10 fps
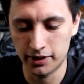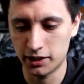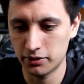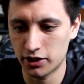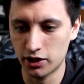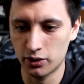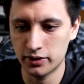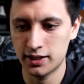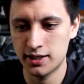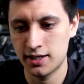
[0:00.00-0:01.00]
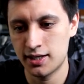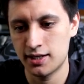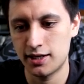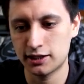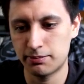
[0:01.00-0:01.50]
But here we go.
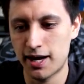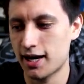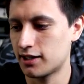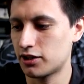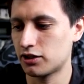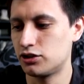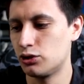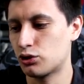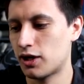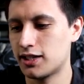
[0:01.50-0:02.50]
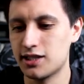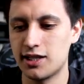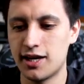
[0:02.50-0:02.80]
Next pack, nothing too crazy